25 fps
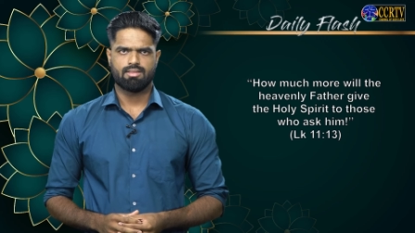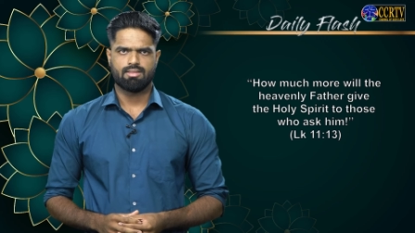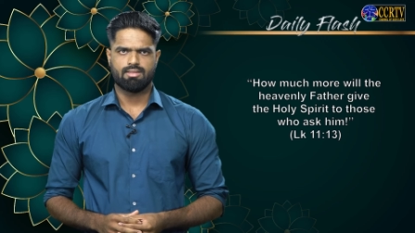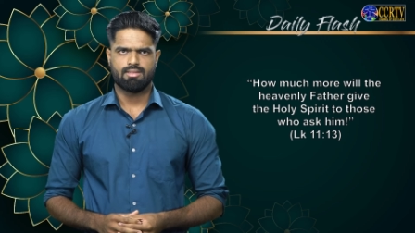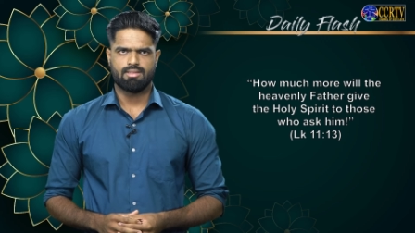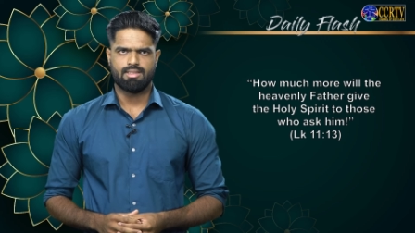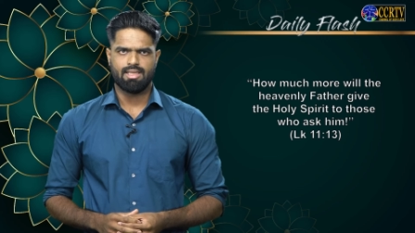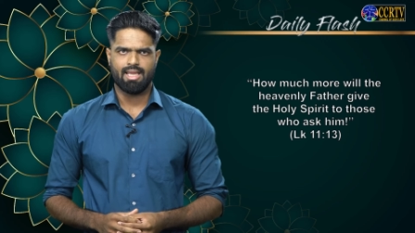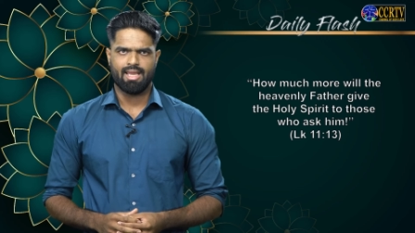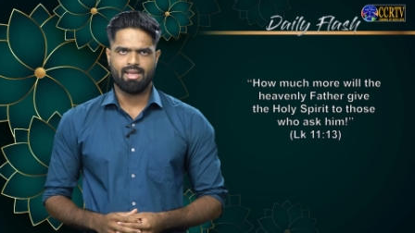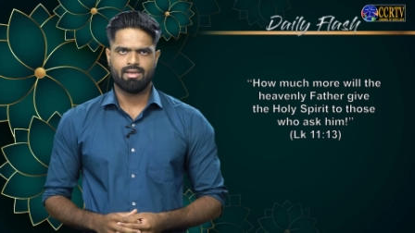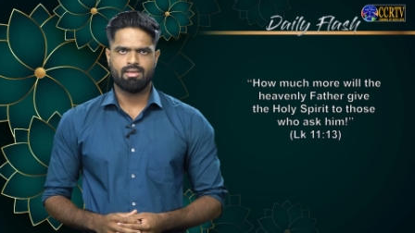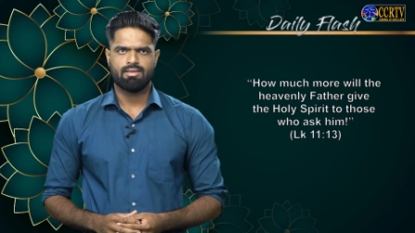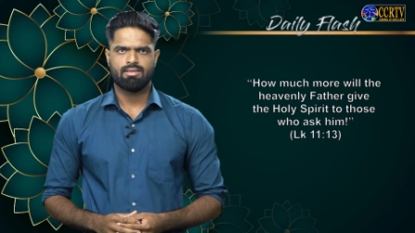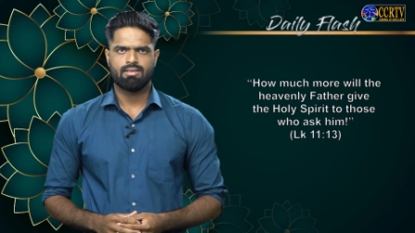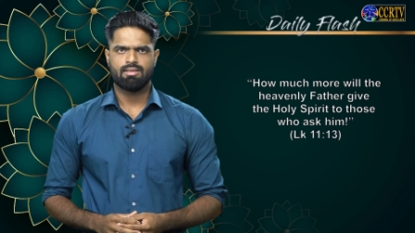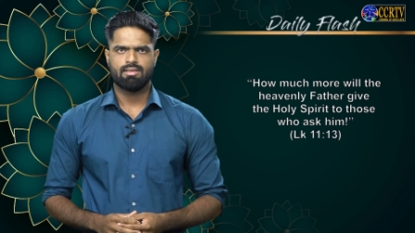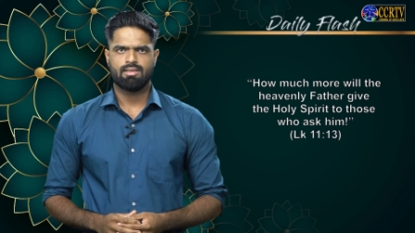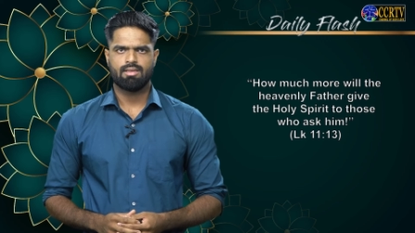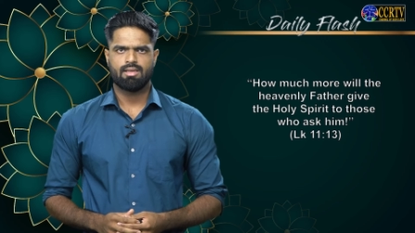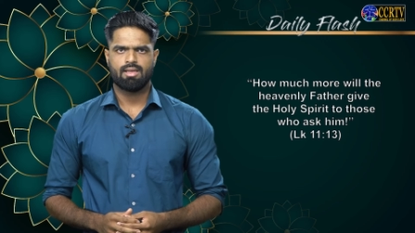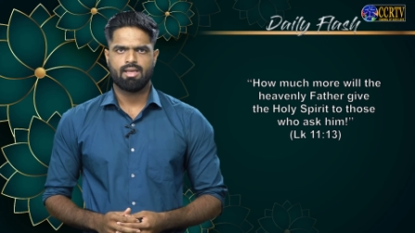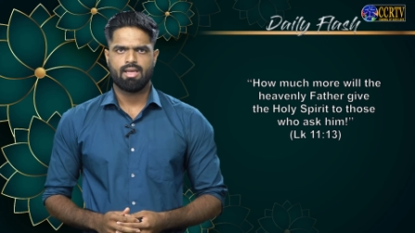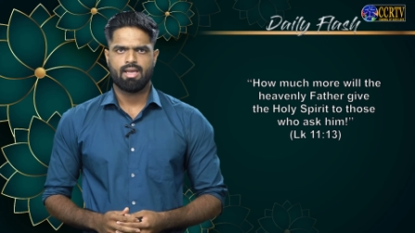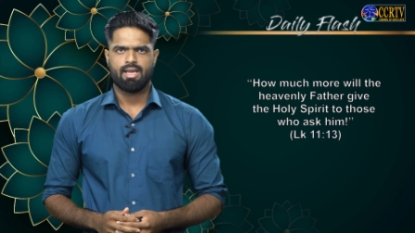Then,
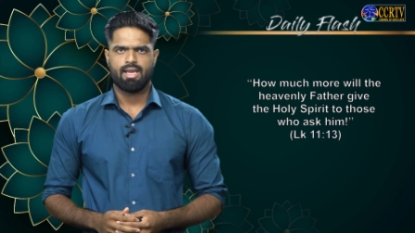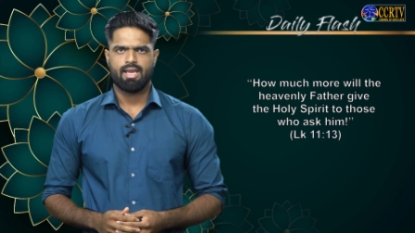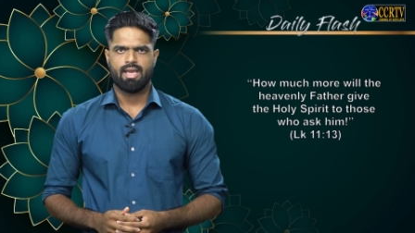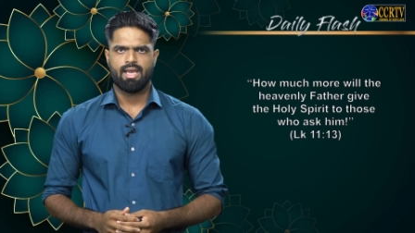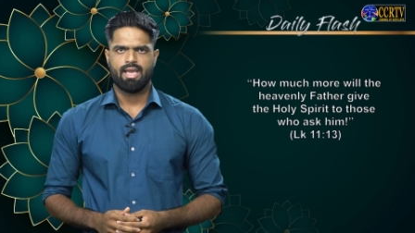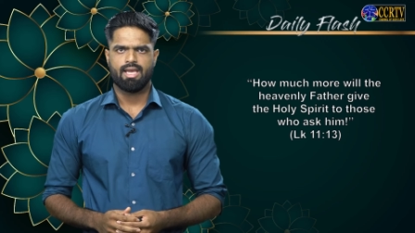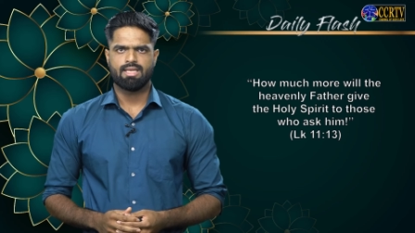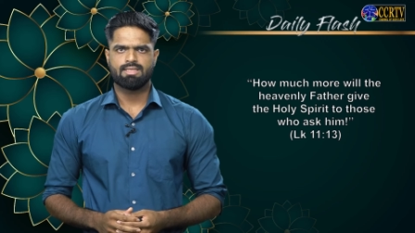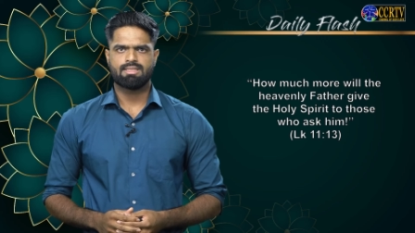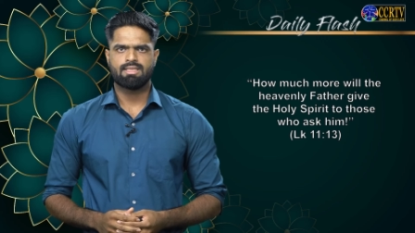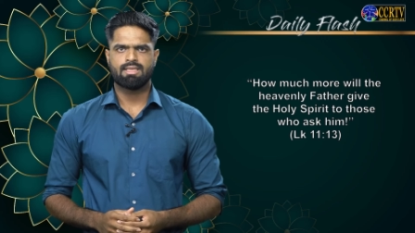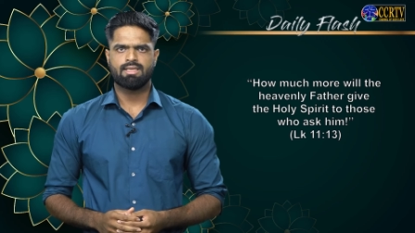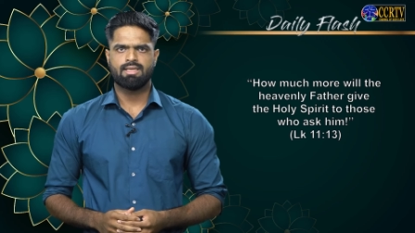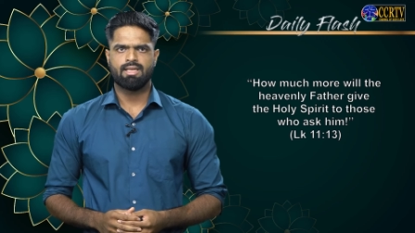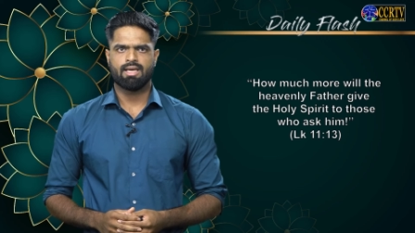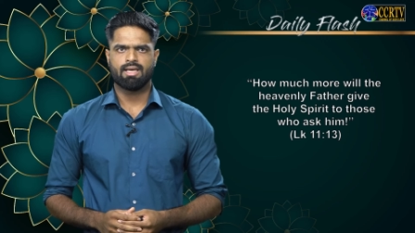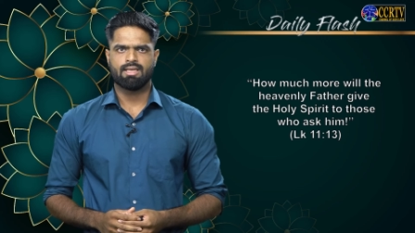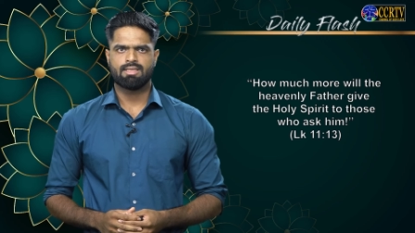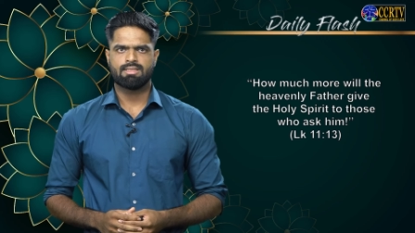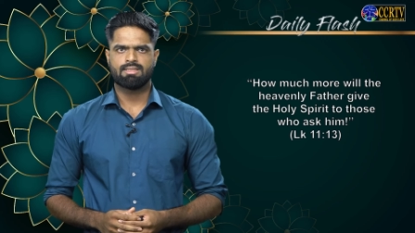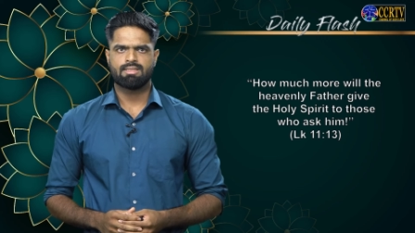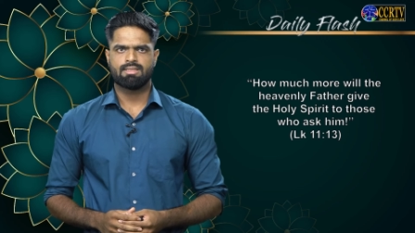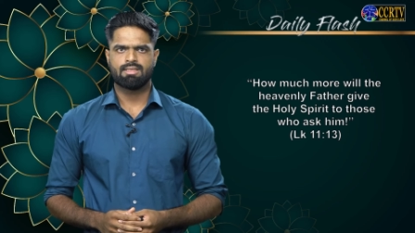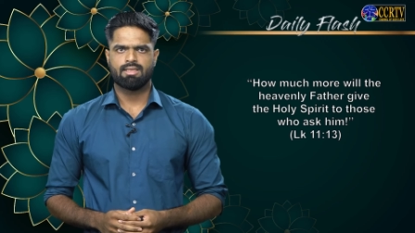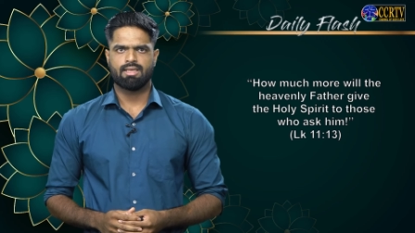as he
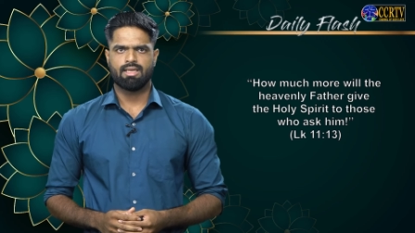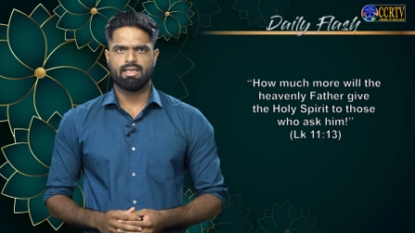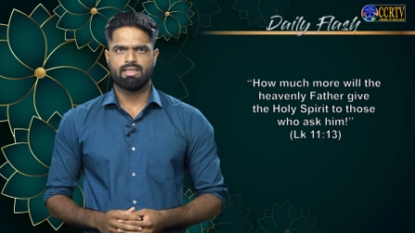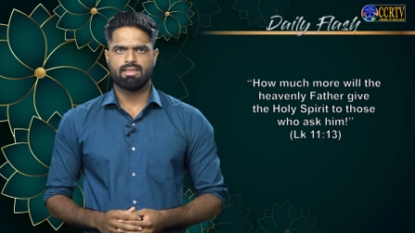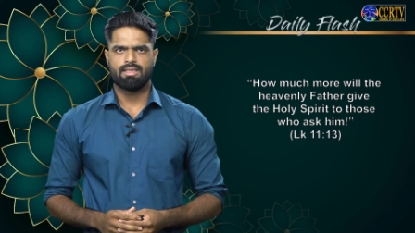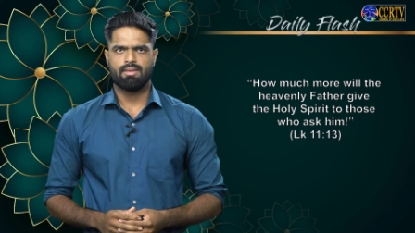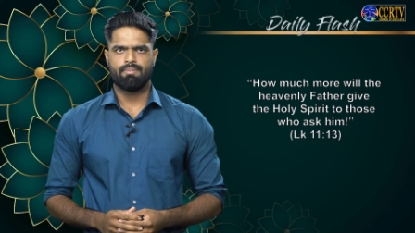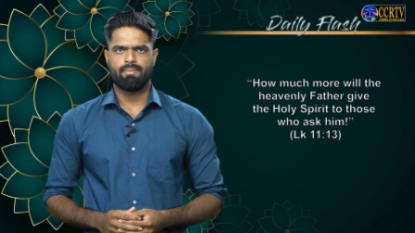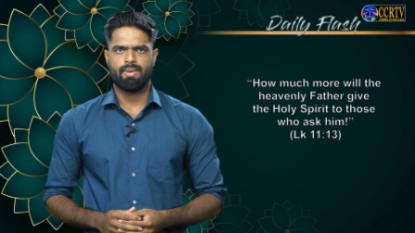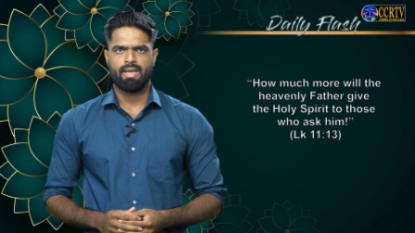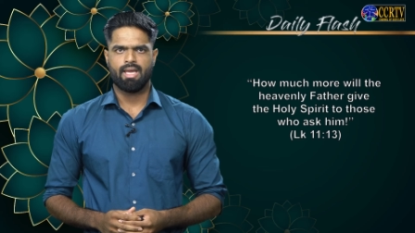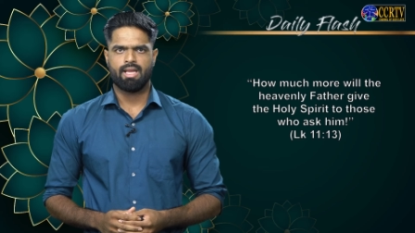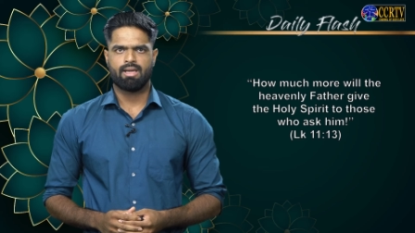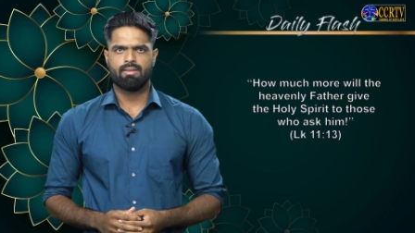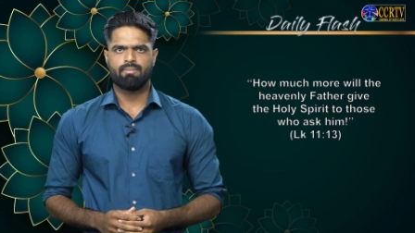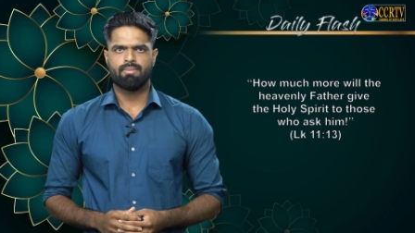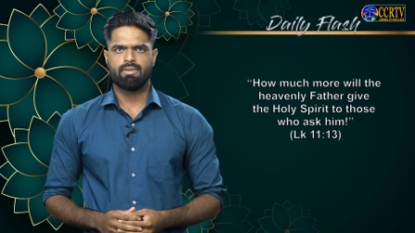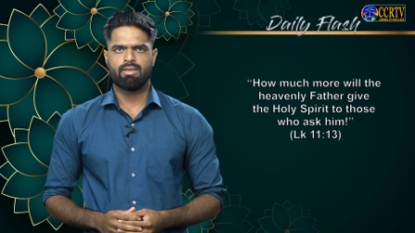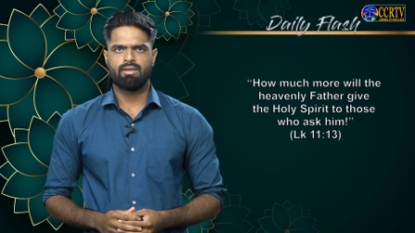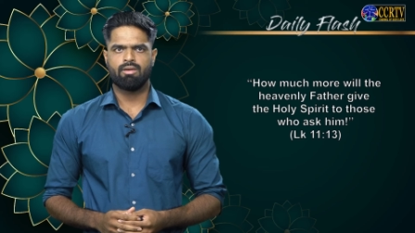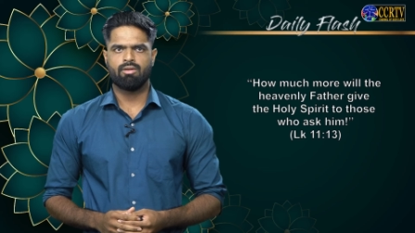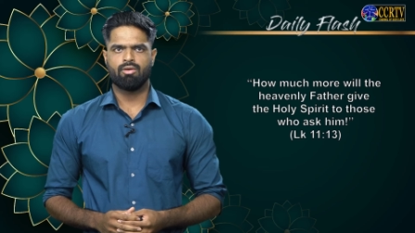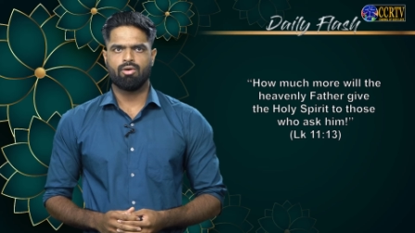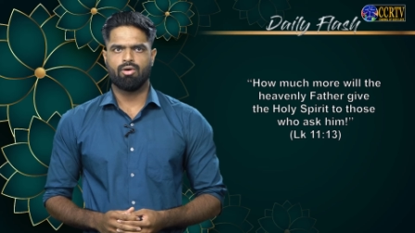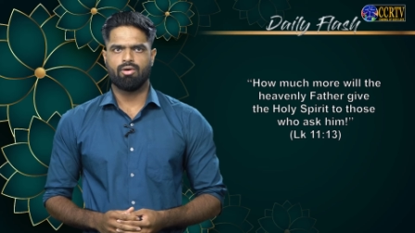does in the
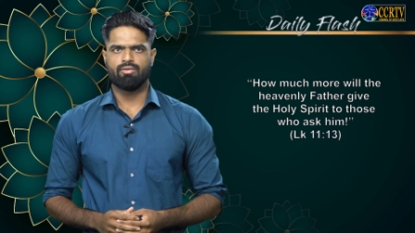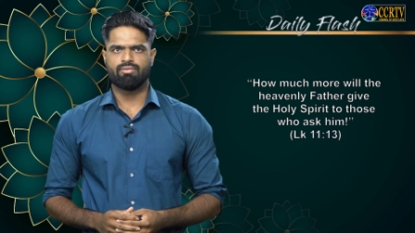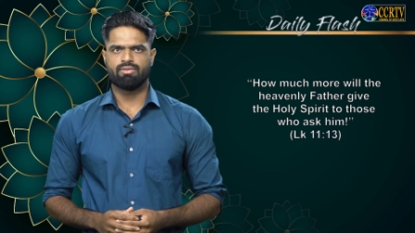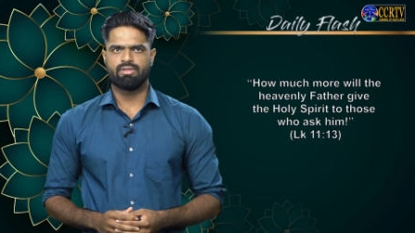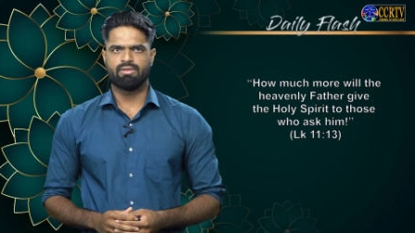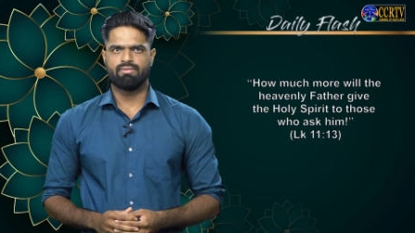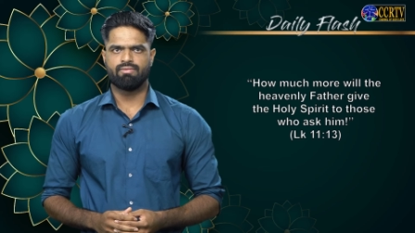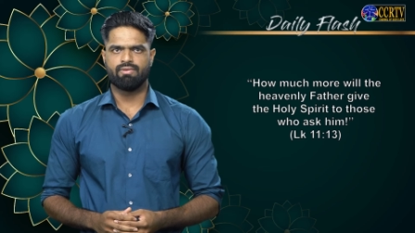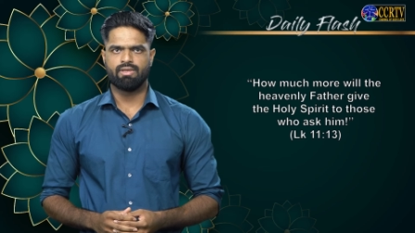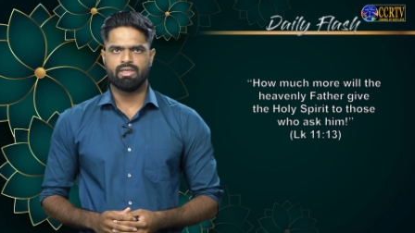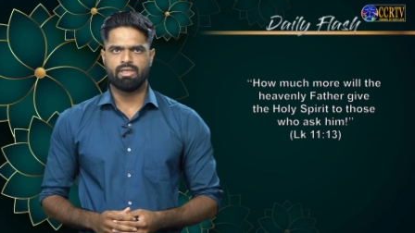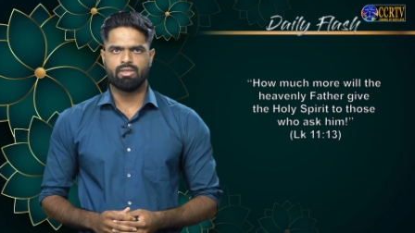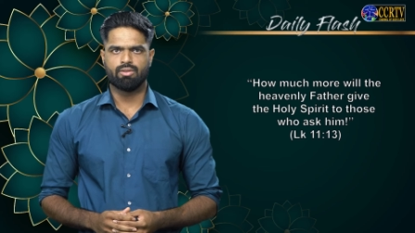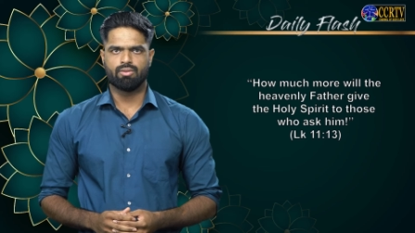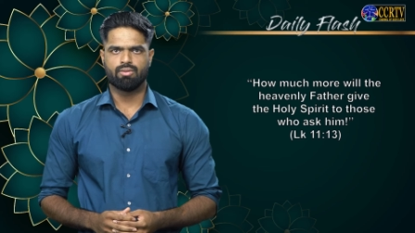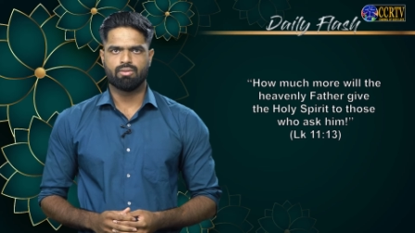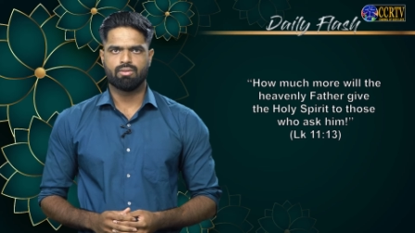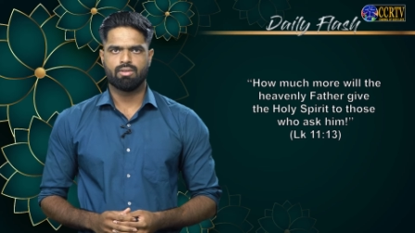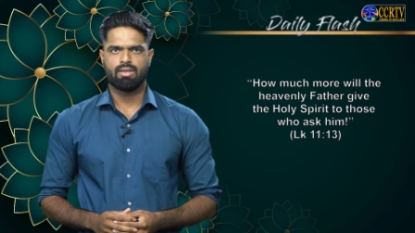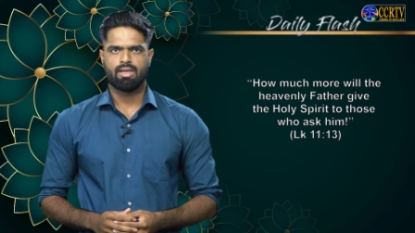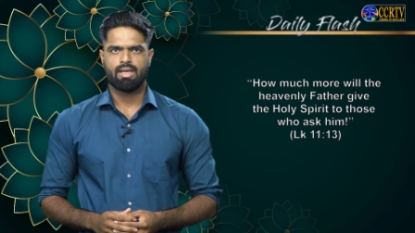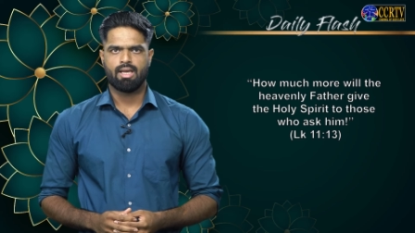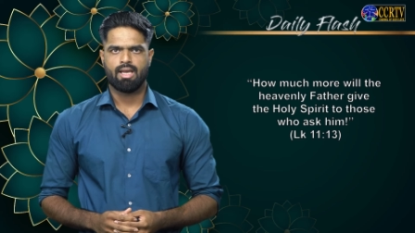parable of the widow